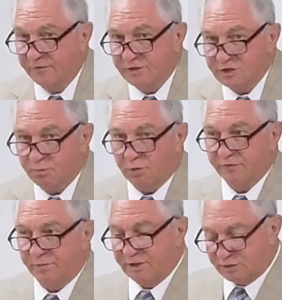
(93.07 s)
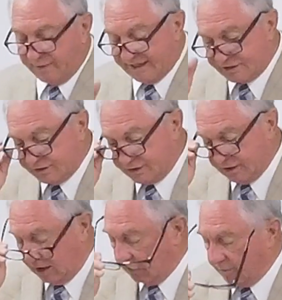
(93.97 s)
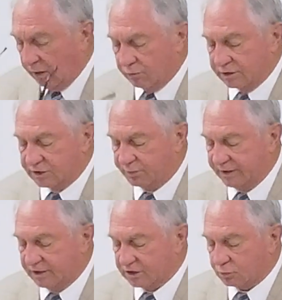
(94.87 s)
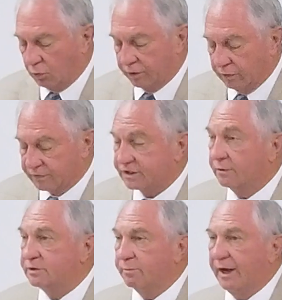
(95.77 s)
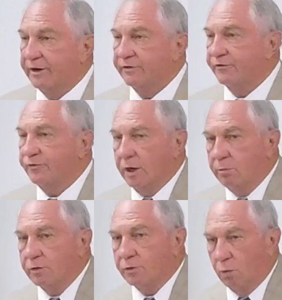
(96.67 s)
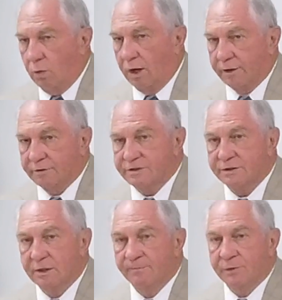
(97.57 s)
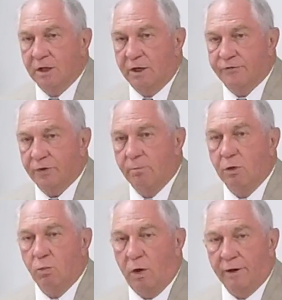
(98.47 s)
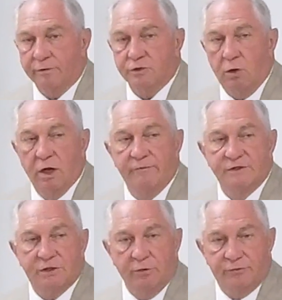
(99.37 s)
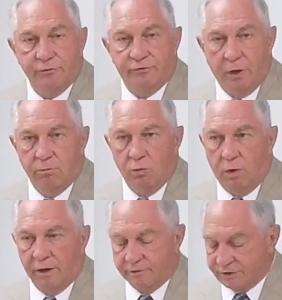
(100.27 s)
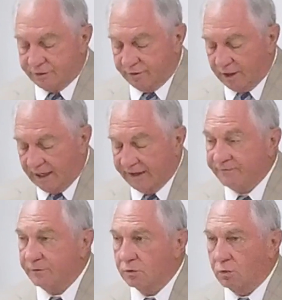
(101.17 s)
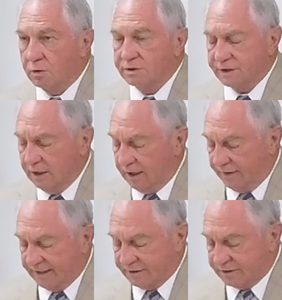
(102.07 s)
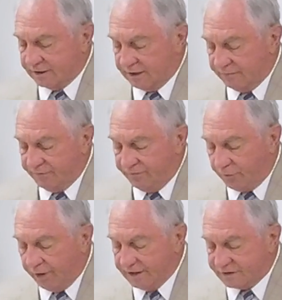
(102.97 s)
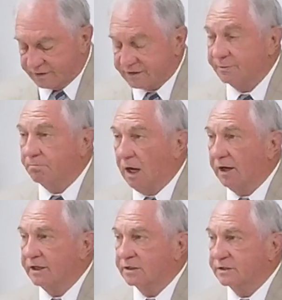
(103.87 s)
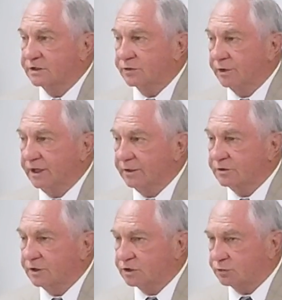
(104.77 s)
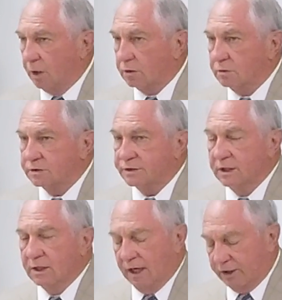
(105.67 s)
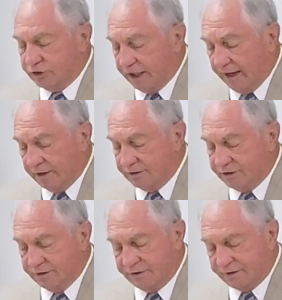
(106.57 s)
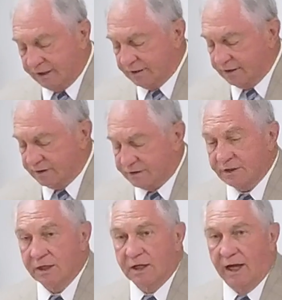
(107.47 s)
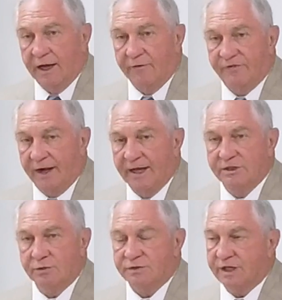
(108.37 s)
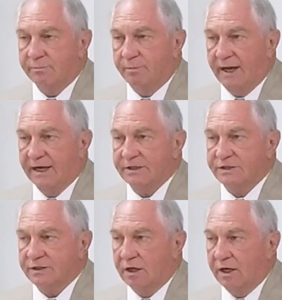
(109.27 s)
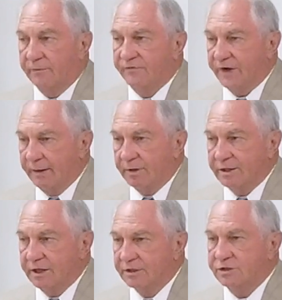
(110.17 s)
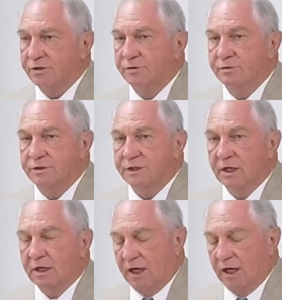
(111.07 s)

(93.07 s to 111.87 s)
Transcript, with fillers: for this morning from this passage. But I want to speak this morning on the subject matter of troubled waters. troubled waters. All of us go through troubled waters in our life. And of course, that uh, phrase is symbolic concerning struggles, uh, challenges, sickness, uh, financial setbacks, family issues,